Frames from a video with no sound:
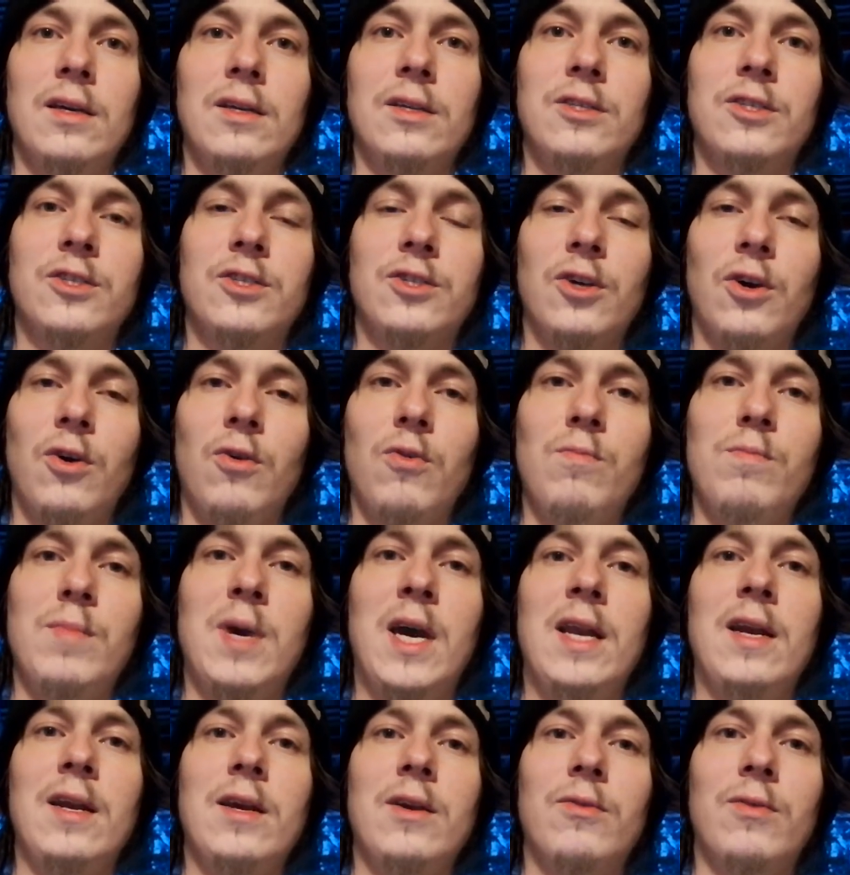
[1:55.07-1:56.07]
So
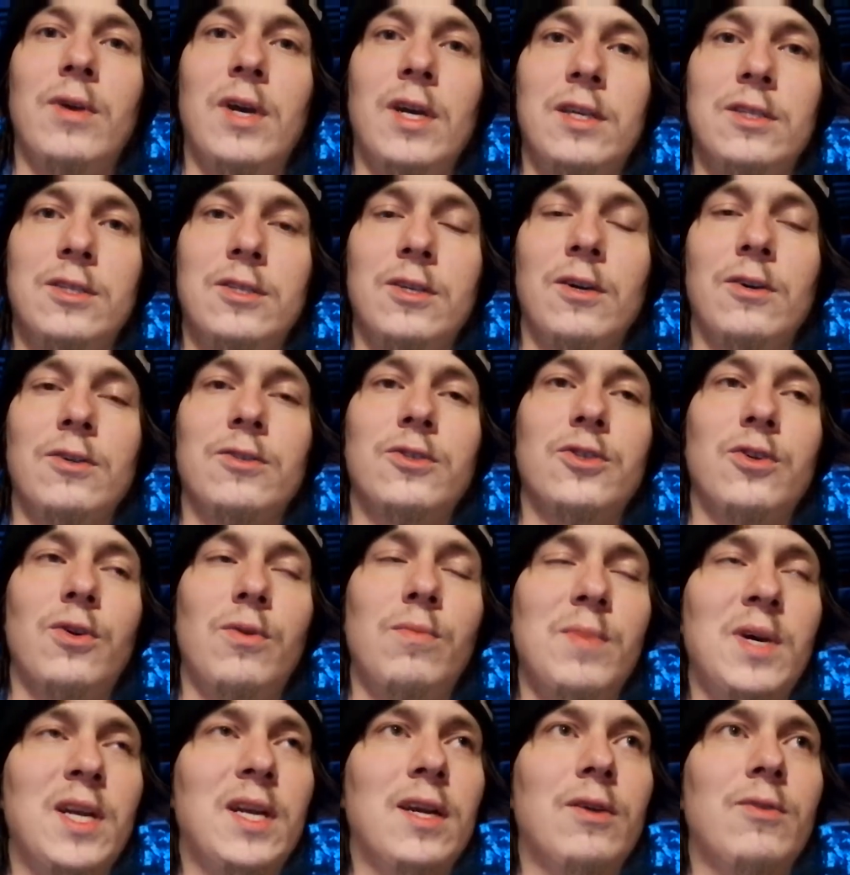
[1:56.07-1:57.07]
many great
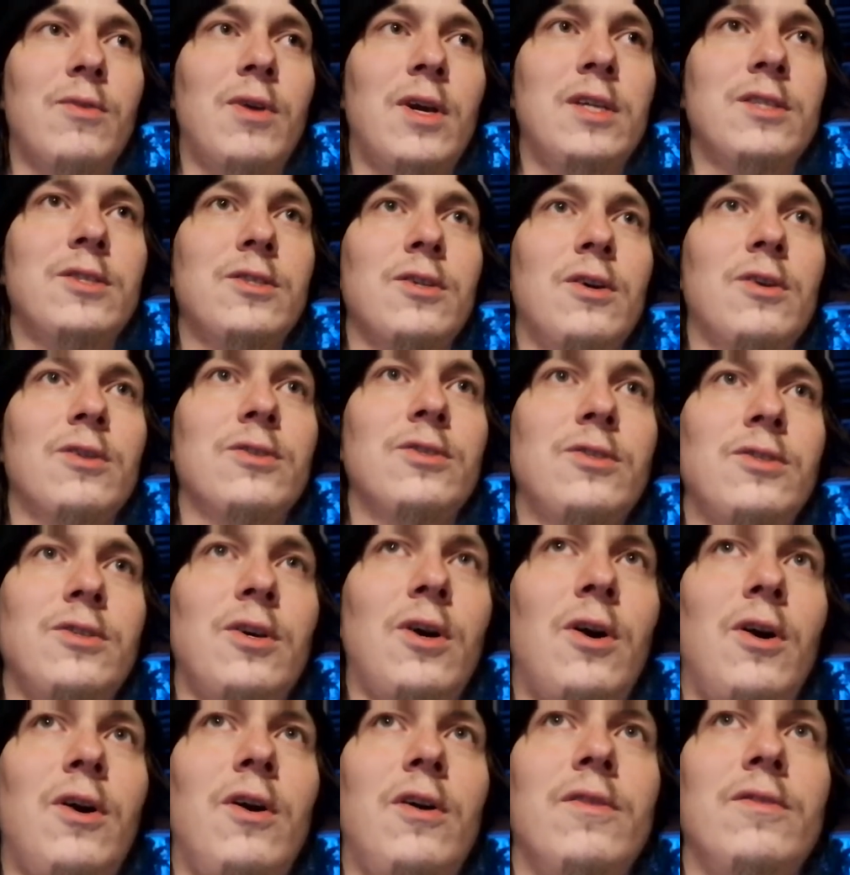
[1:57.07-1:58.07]
songs
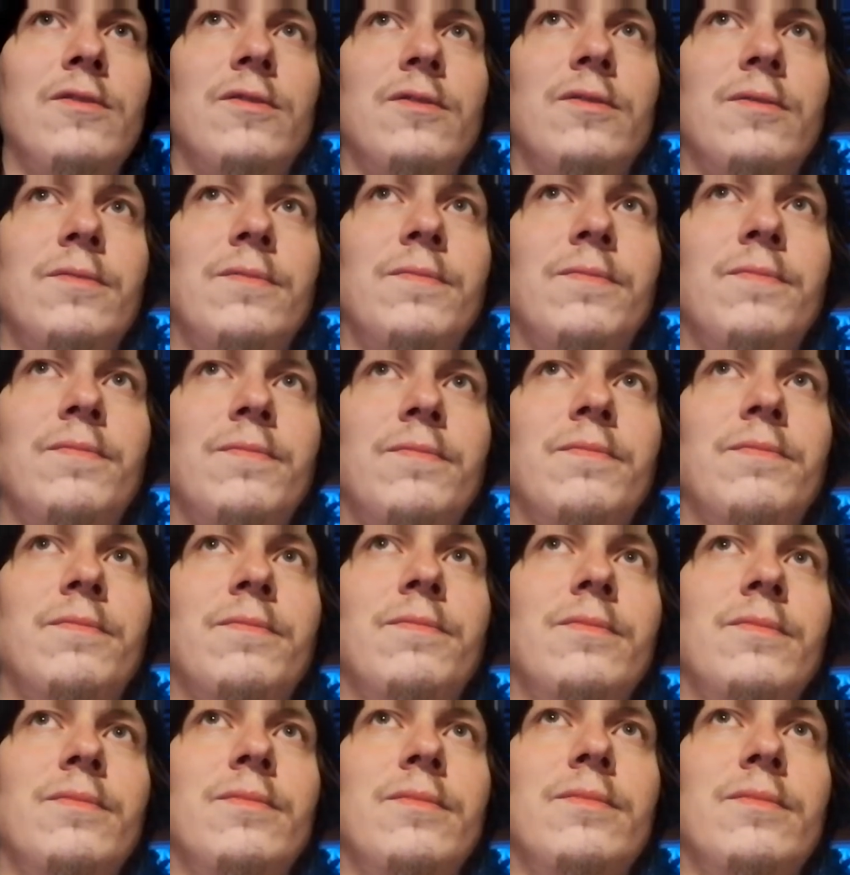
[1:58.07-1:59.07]
on,
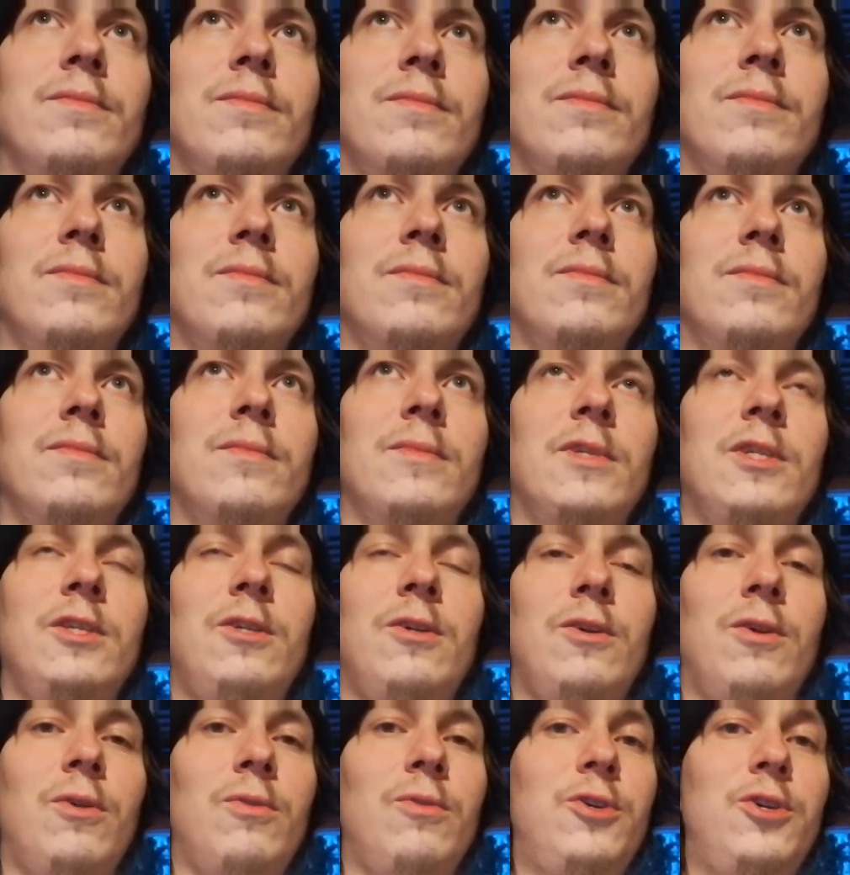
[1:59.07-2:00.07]

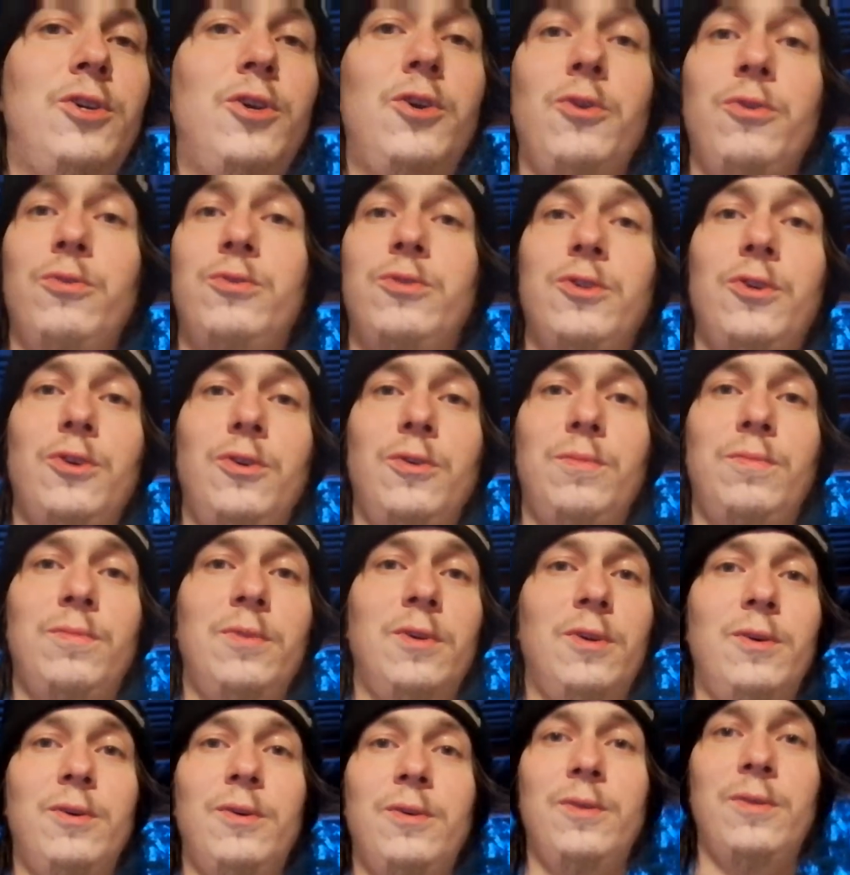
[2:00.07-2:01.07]
you know,
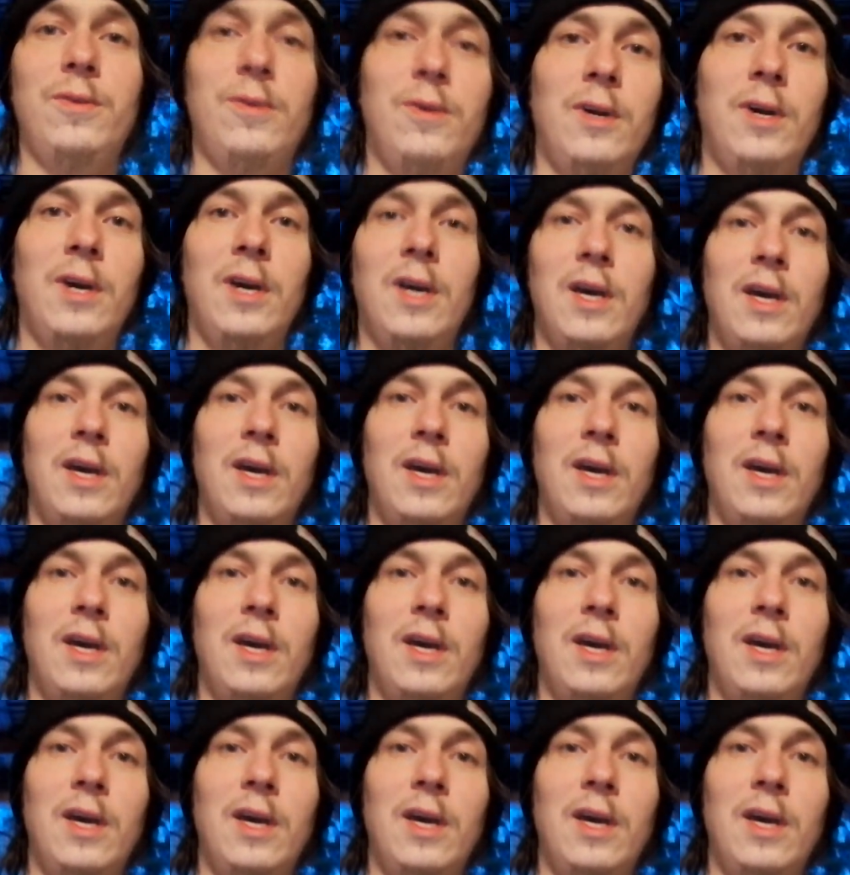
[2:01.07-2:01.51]
YouTube.